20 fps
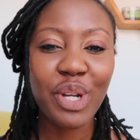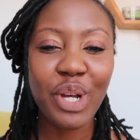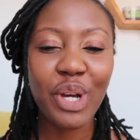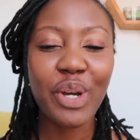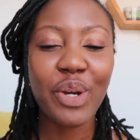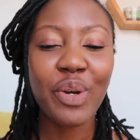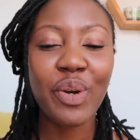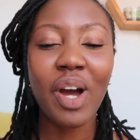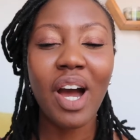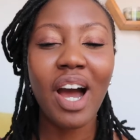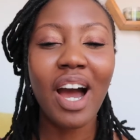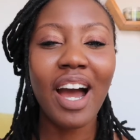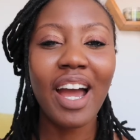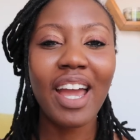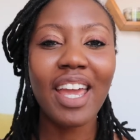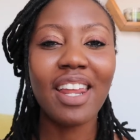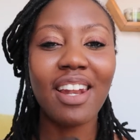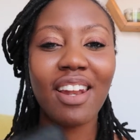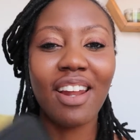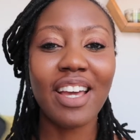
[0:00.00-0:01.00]
you know,
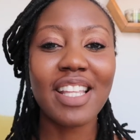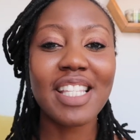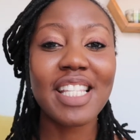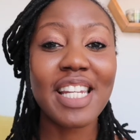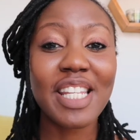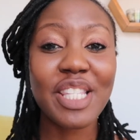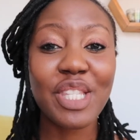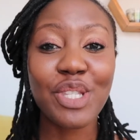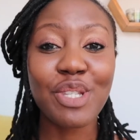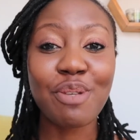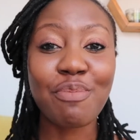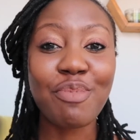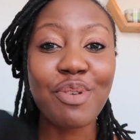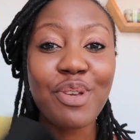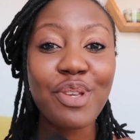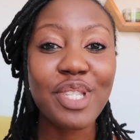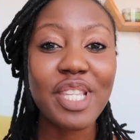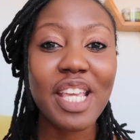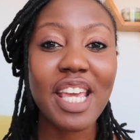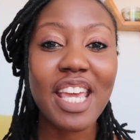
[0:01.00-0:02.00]
I like to listen to
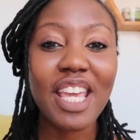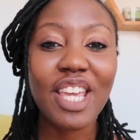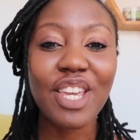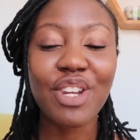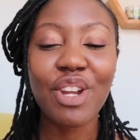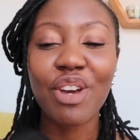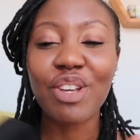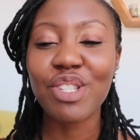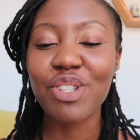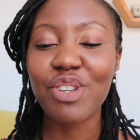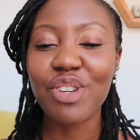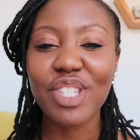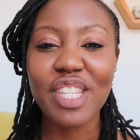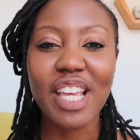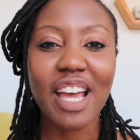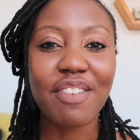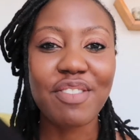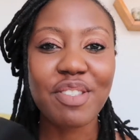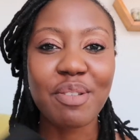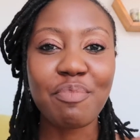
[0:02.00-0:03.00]
music. You know, it's good
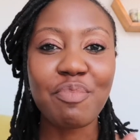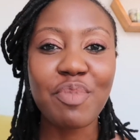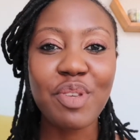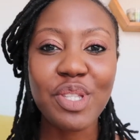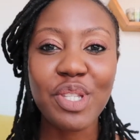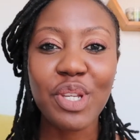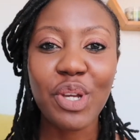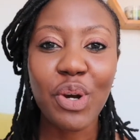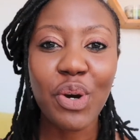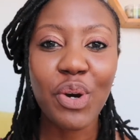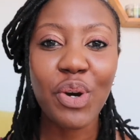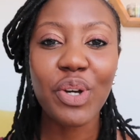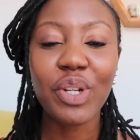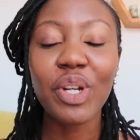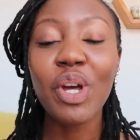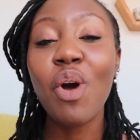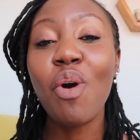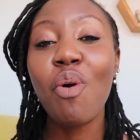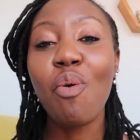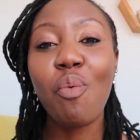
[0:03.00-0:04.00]
to have some music
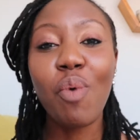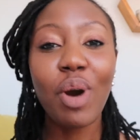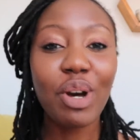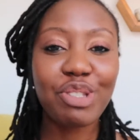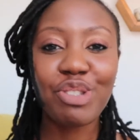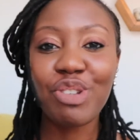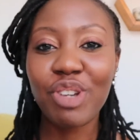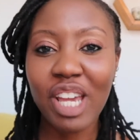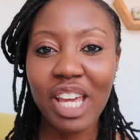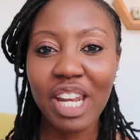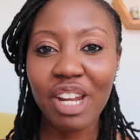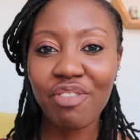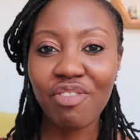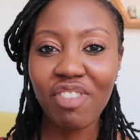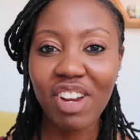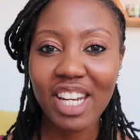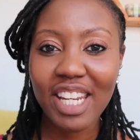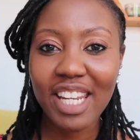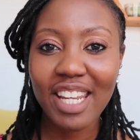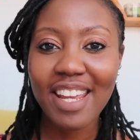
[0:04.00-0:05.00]
on whilst you're
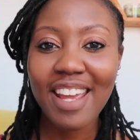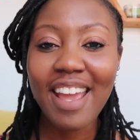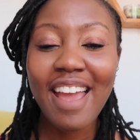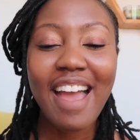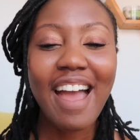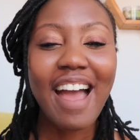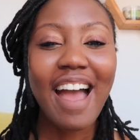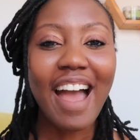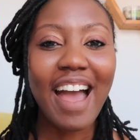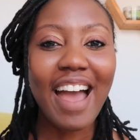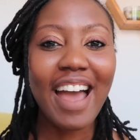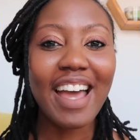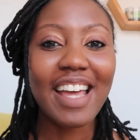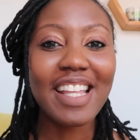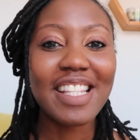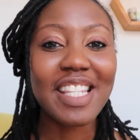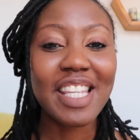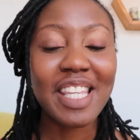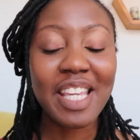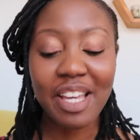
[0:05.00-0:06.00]
getting ready.
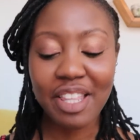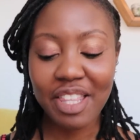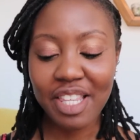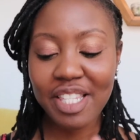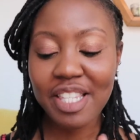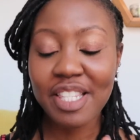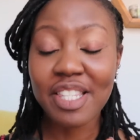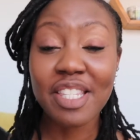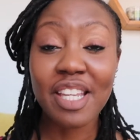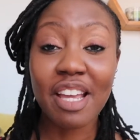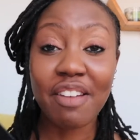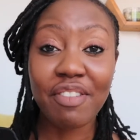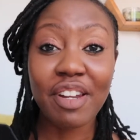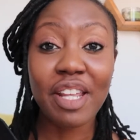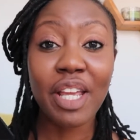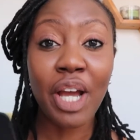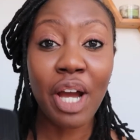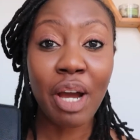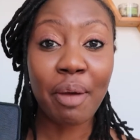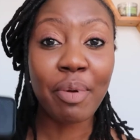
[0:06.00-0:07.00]
And yeah, this is
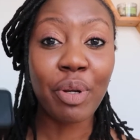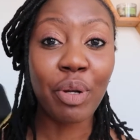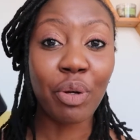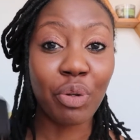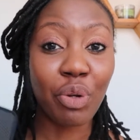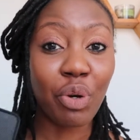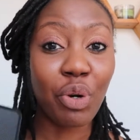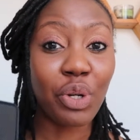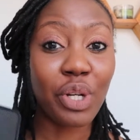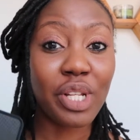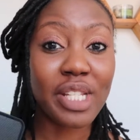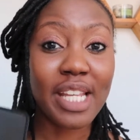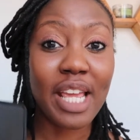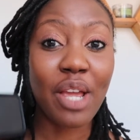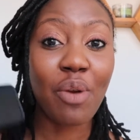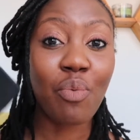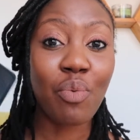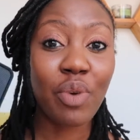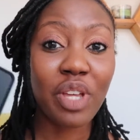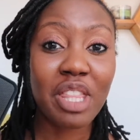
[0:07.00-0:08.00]
definitely coming on
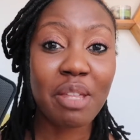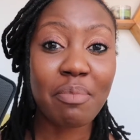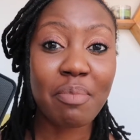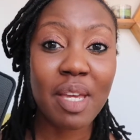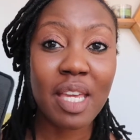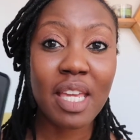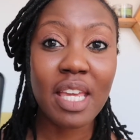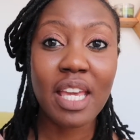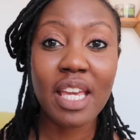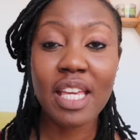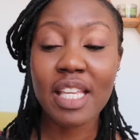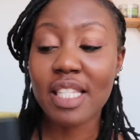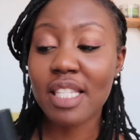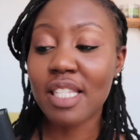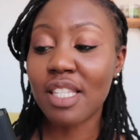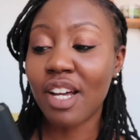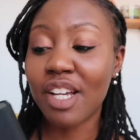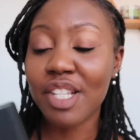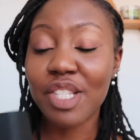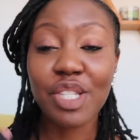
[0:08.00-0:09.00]
holiday with me.
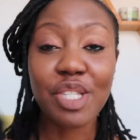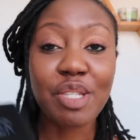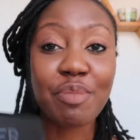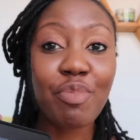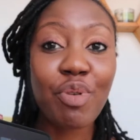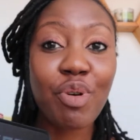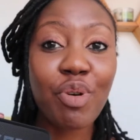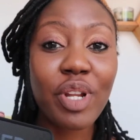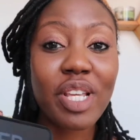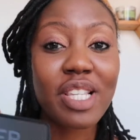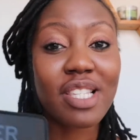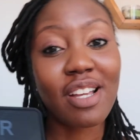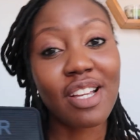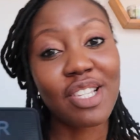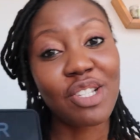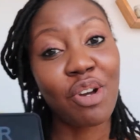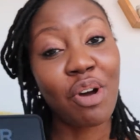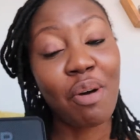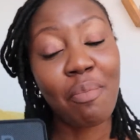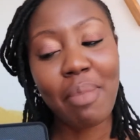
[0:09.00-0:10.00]
It's nice and small, it's
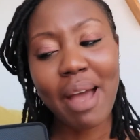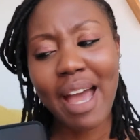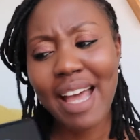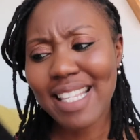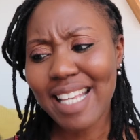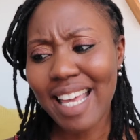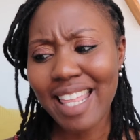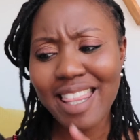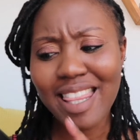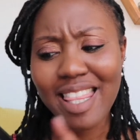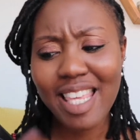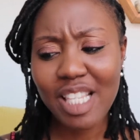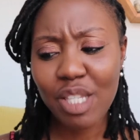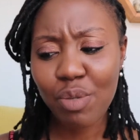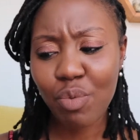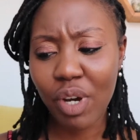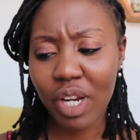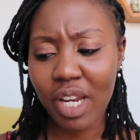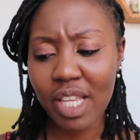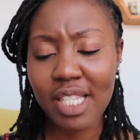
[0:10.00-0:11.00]
nice and compact, and
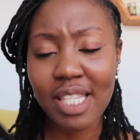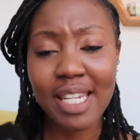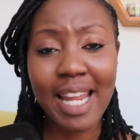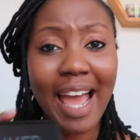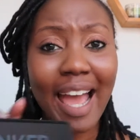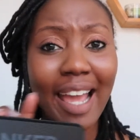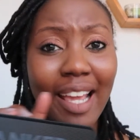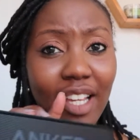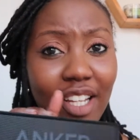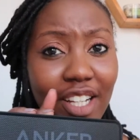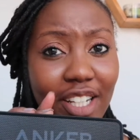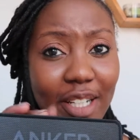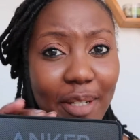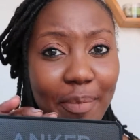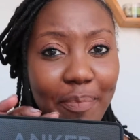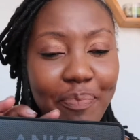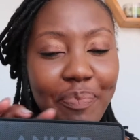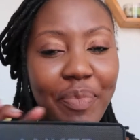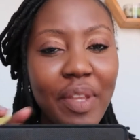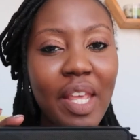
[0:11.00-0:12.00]
this one is an
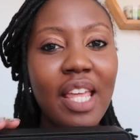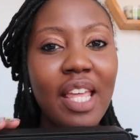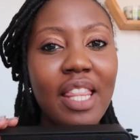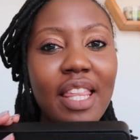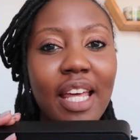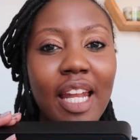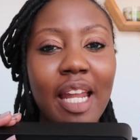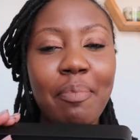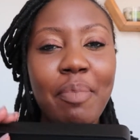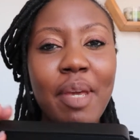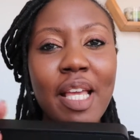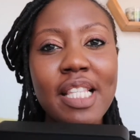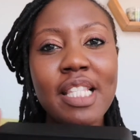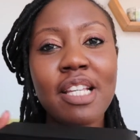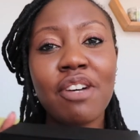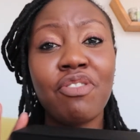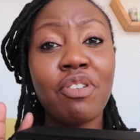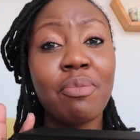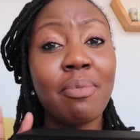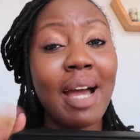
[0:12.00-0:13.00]
Anchor that I
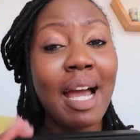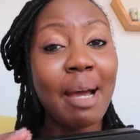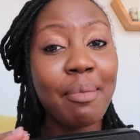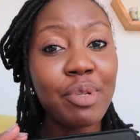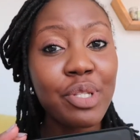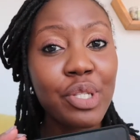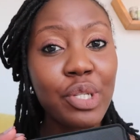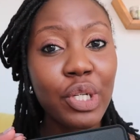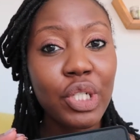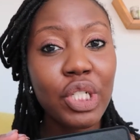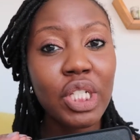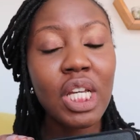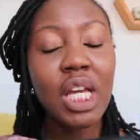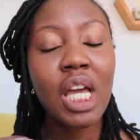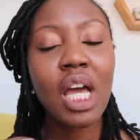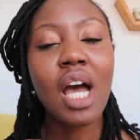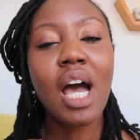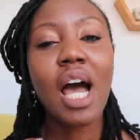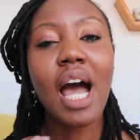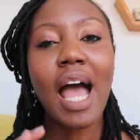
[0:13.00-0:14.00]
picked up from Amazon.
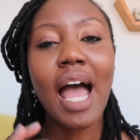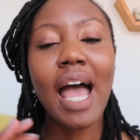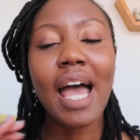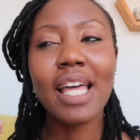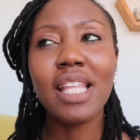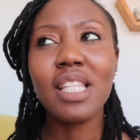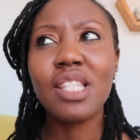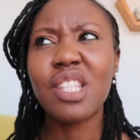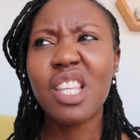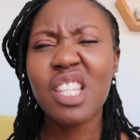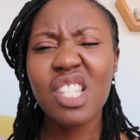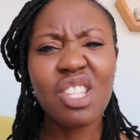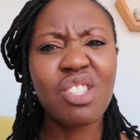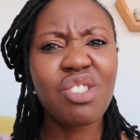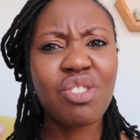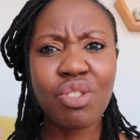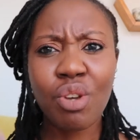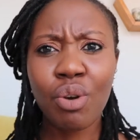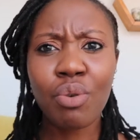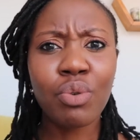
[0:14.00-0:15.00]
And this
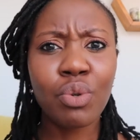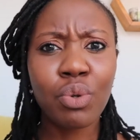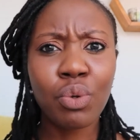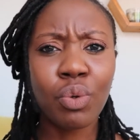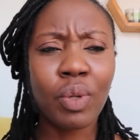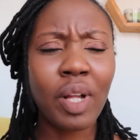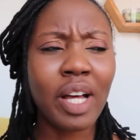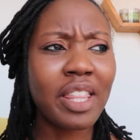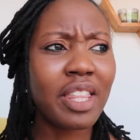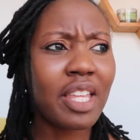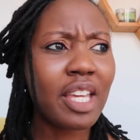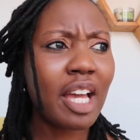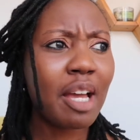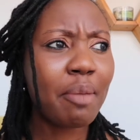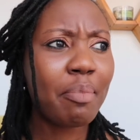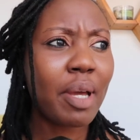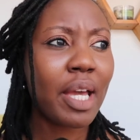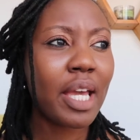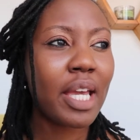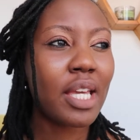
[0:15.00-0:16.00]
is so cool. I think
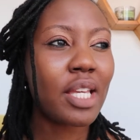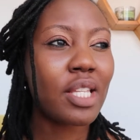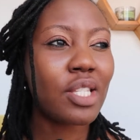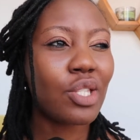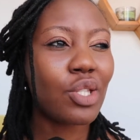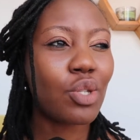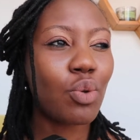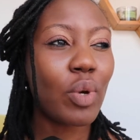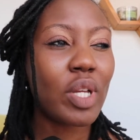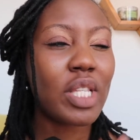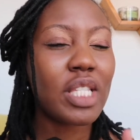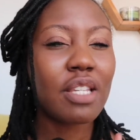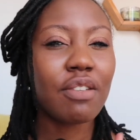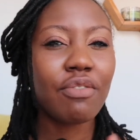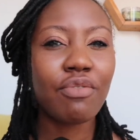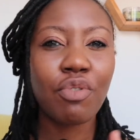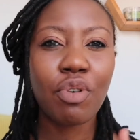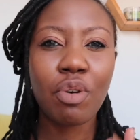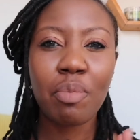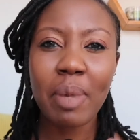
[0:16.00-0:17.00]
I paid
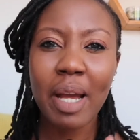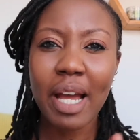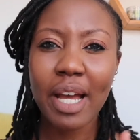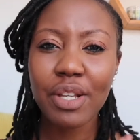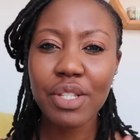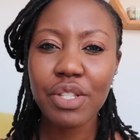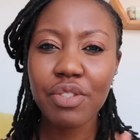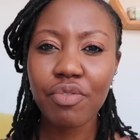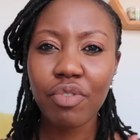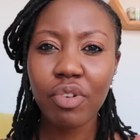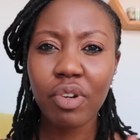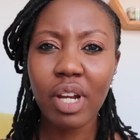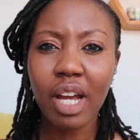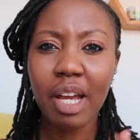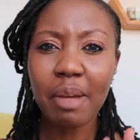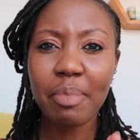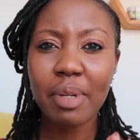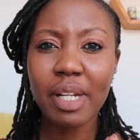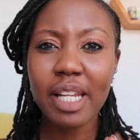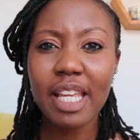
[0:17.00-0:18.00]
£24 for it,
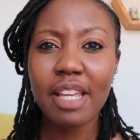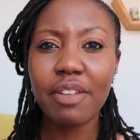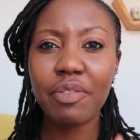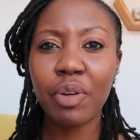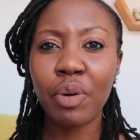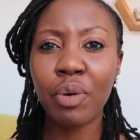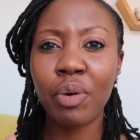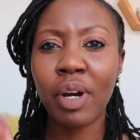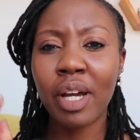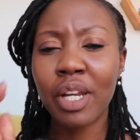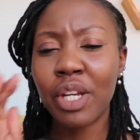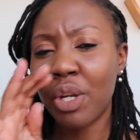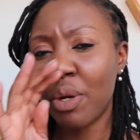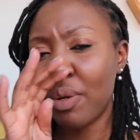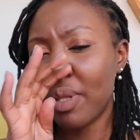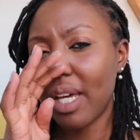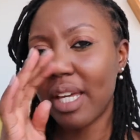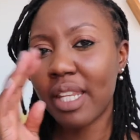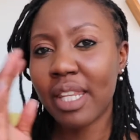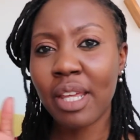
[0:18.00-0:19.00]
I believe, or I
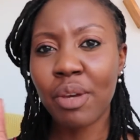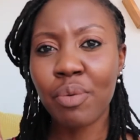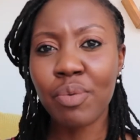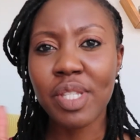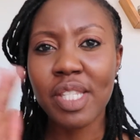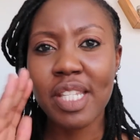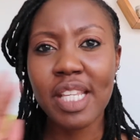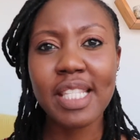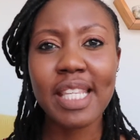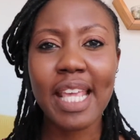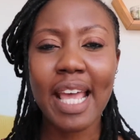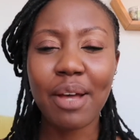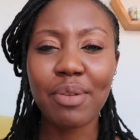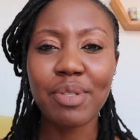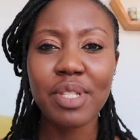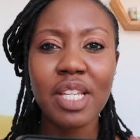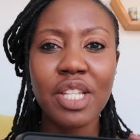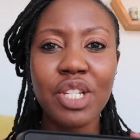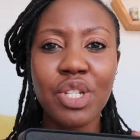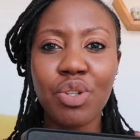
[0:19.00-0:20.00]
know that it was
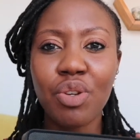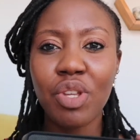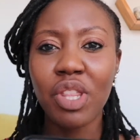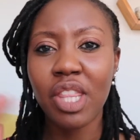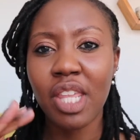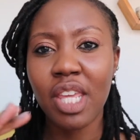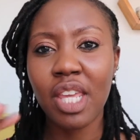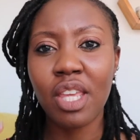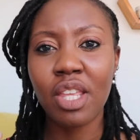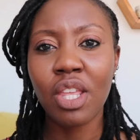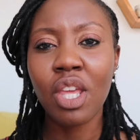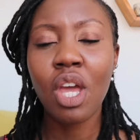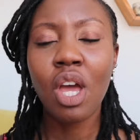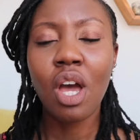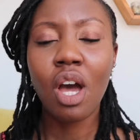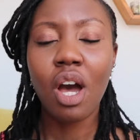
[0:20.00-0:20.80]
discounted during the